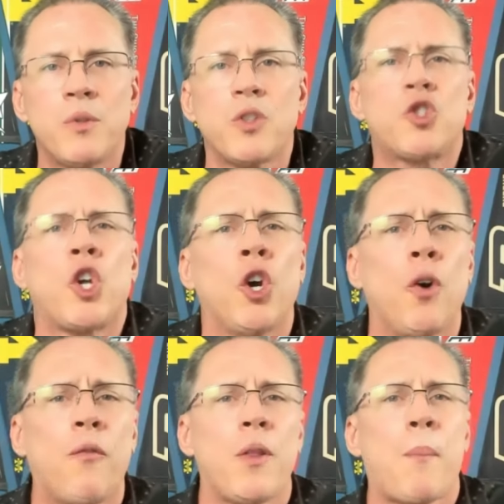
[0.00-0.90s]
So
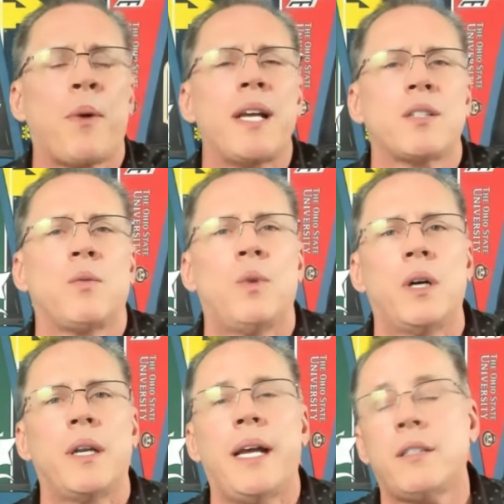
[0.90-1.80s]
two for the price of
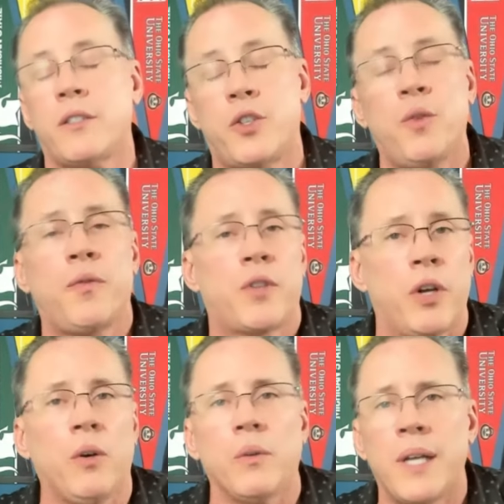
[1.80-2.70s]
one. Actually, two for
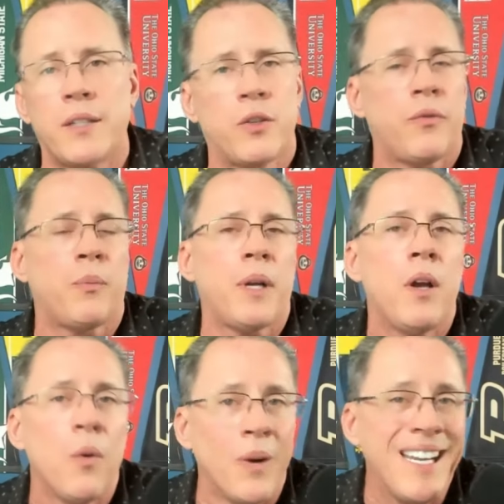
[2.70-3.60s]
two, not two for the price.
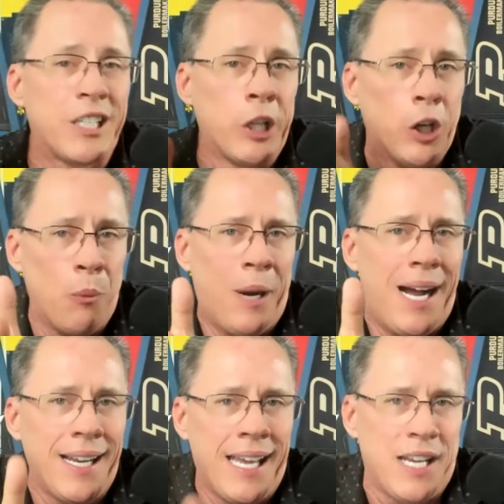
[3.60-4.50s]
We did two
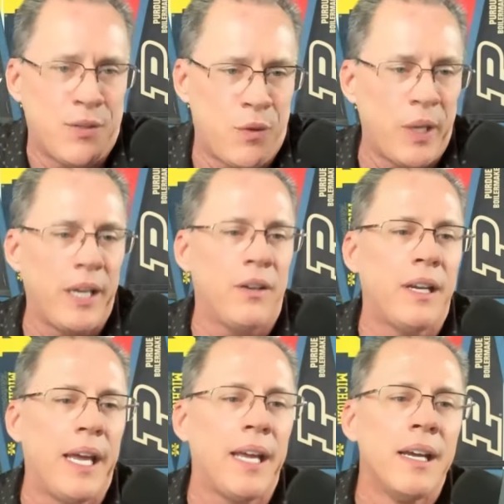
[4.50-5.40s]
podcasts for you here
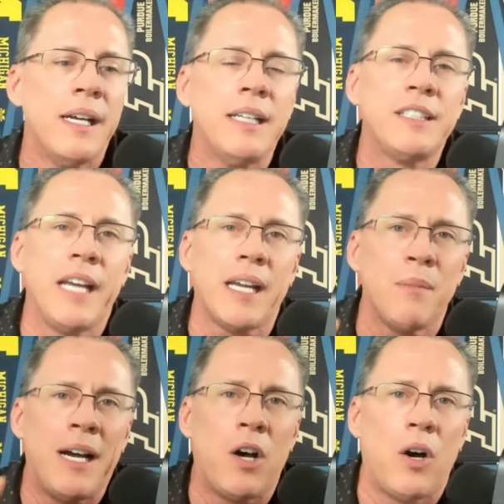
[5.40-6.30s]
today. Check
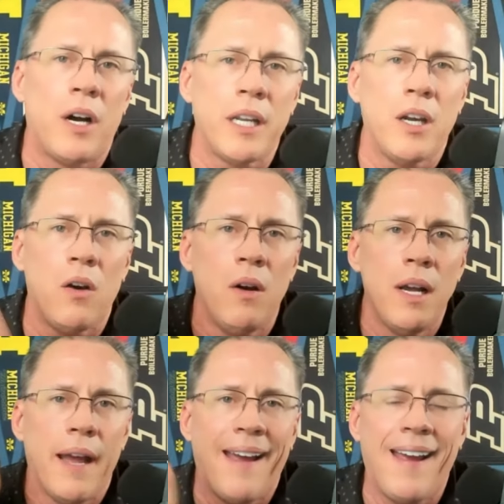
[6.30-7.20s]
them out, audio
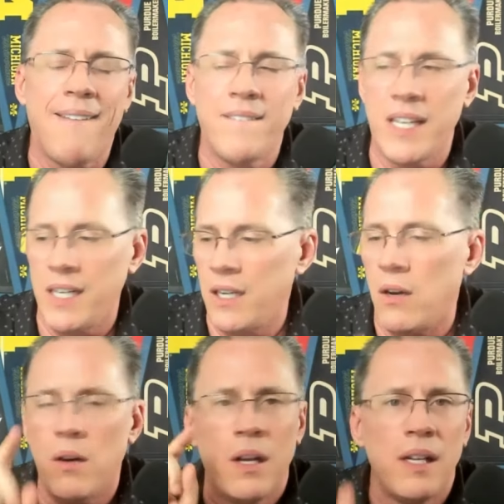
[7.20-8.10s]
and
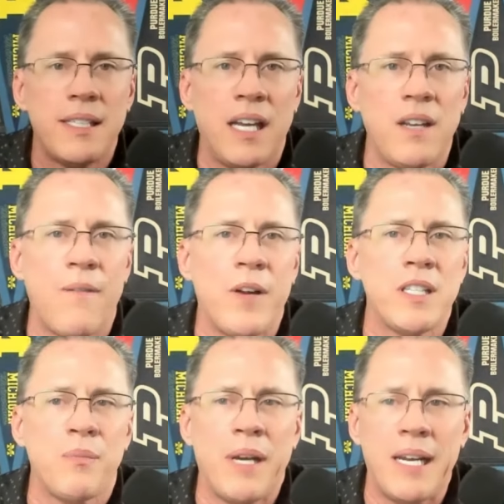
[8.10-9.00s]
video. Tell your
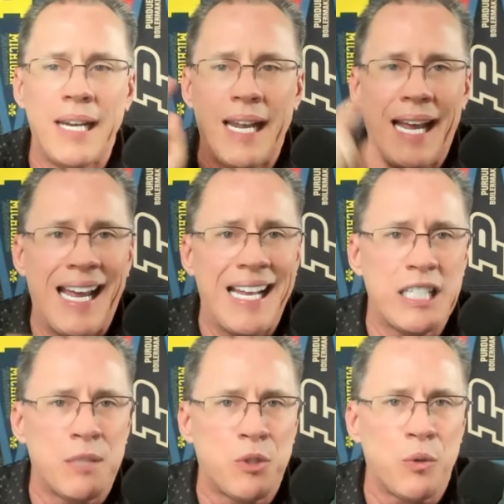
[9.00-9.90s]
friends about it and
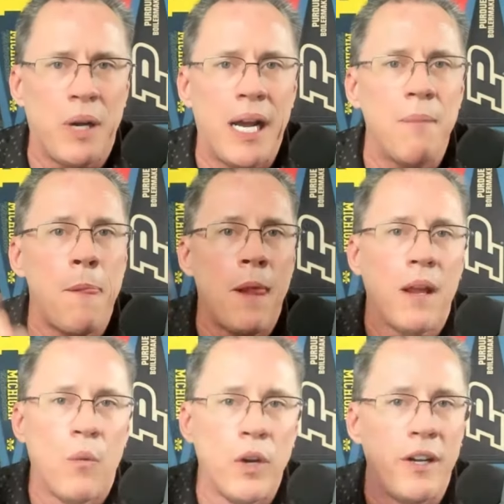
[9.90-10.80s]
subscribe.
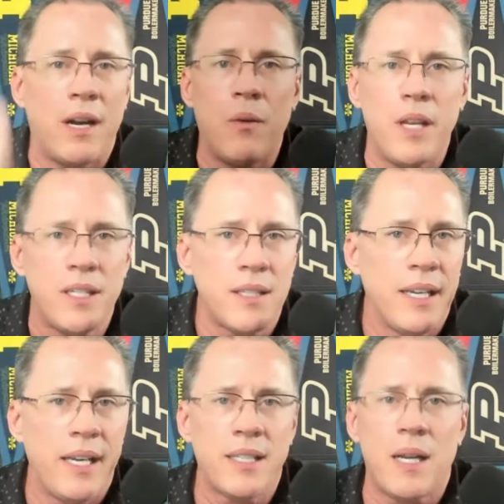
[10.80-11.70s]
When you're done with this,
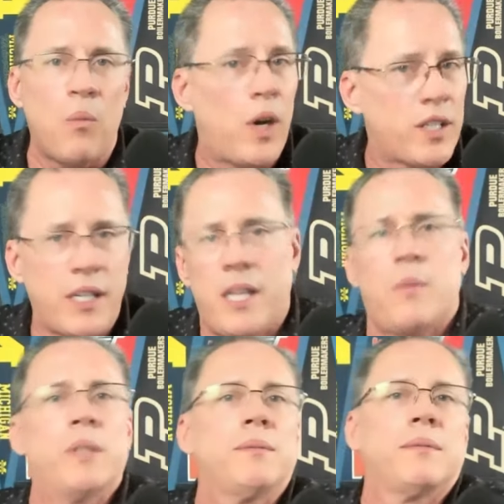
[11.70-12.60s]
hit us up. Watch the other
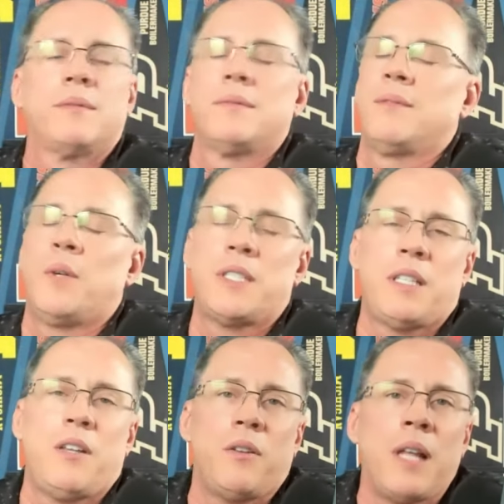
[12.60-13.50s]
one. Watch
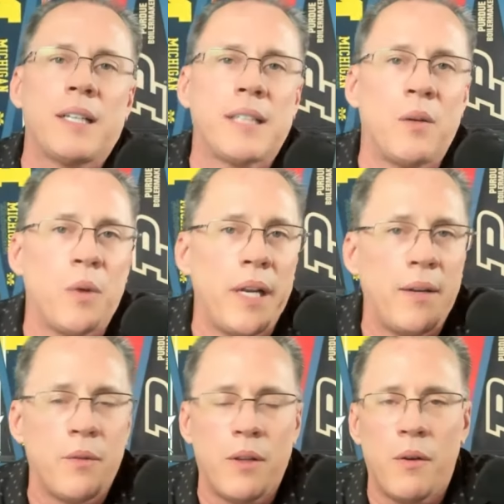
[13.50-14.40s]
the other Lockdown.
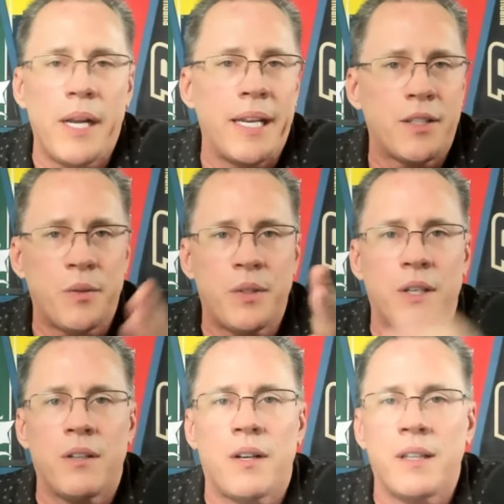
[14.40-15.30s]
Right, they're right next to each
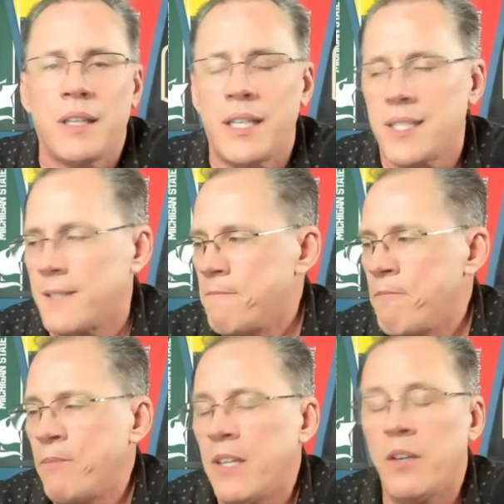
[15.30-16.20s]
other on the list.
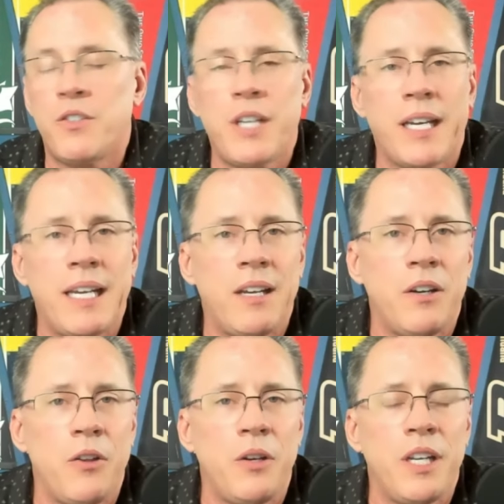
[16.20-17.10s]
You can check it out,
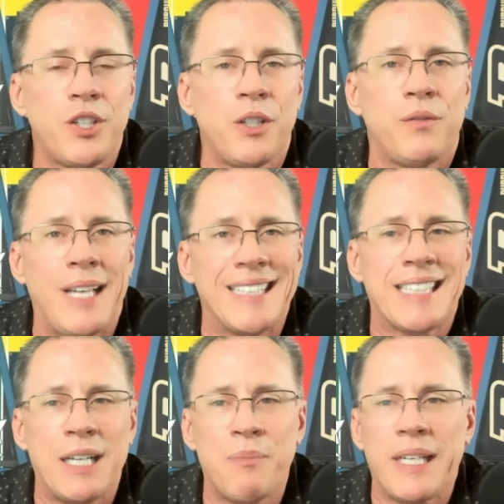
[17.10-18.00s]
another edition of
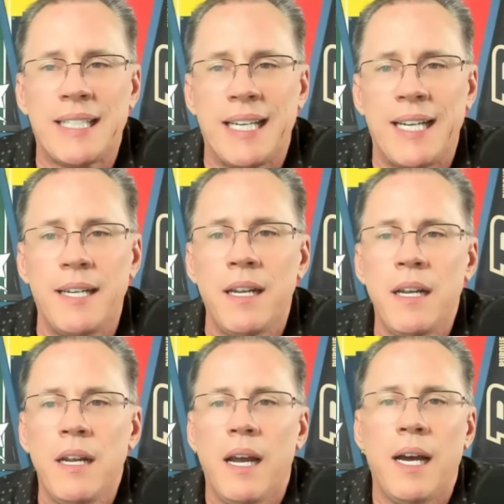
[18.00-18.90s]
Lockdown Big Ten.
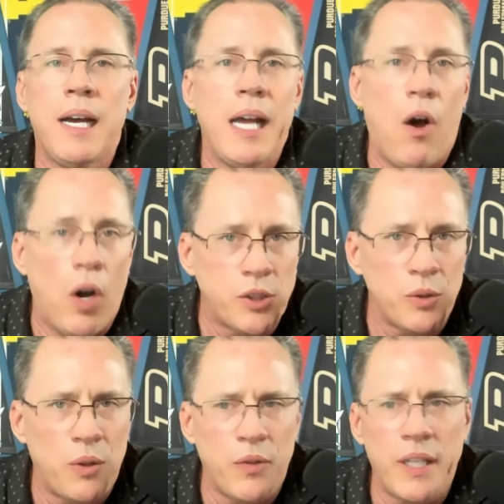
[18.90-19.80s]

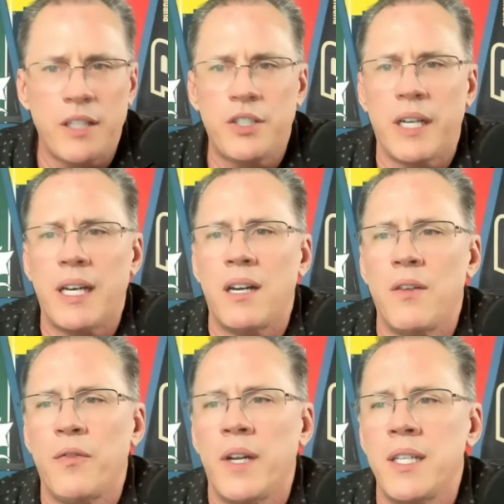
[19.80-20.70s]
Also, don't forget to check out
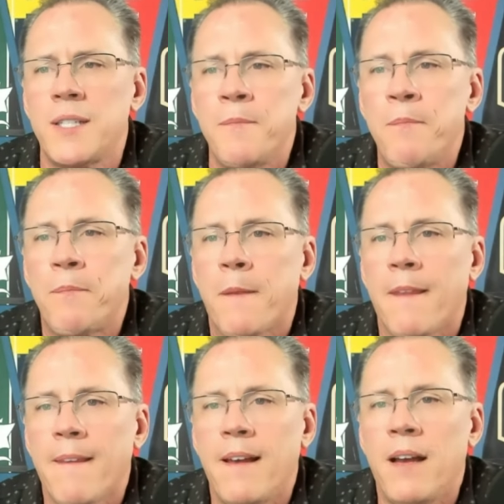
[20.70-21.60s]
our friends
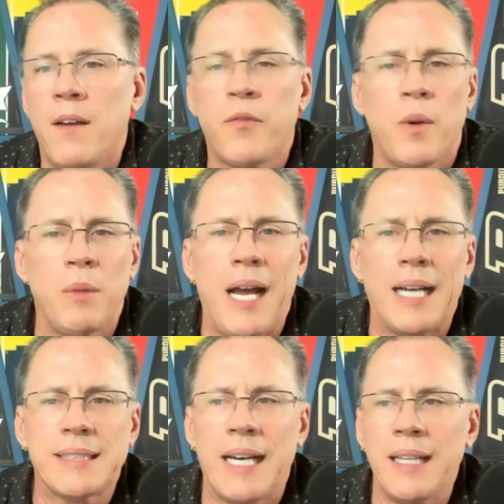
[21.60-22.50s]
from
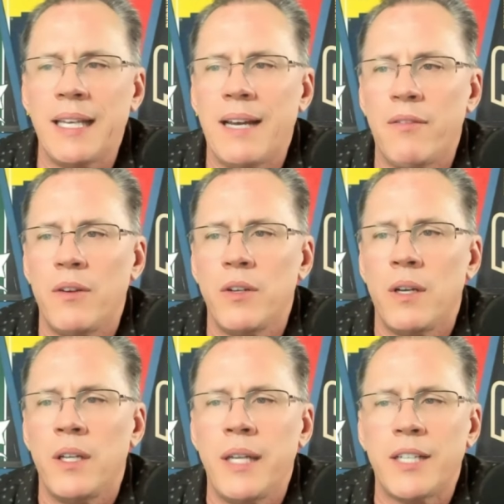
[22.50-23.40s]
Lockdown. They have
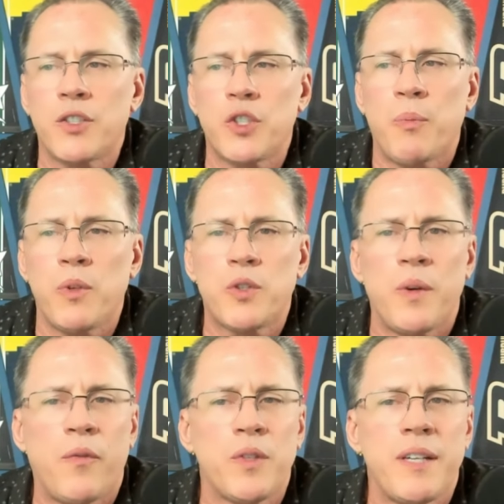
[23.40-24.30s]
their national sports
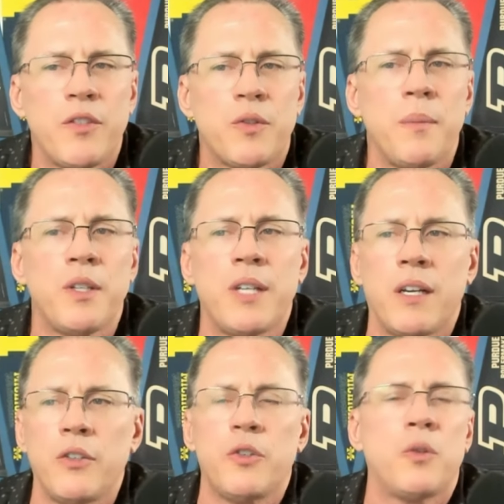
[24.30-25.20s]
24/7 streaming
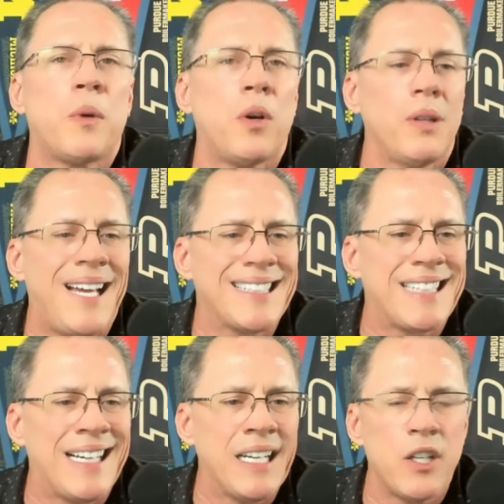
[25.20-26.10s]
channel on YouTube called
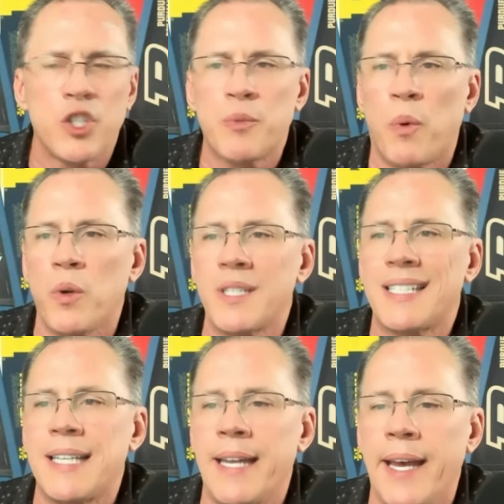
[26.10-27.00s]
Lockdown Sports
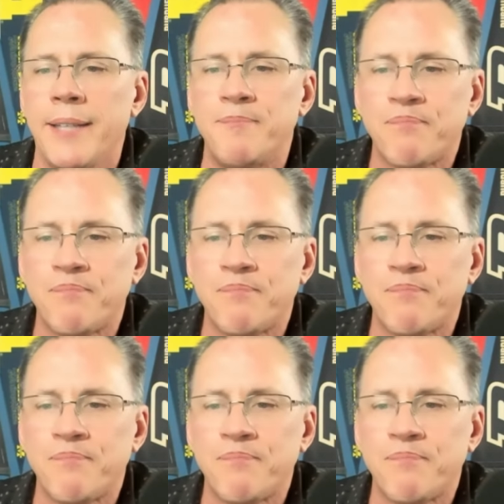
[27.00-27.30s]
Today.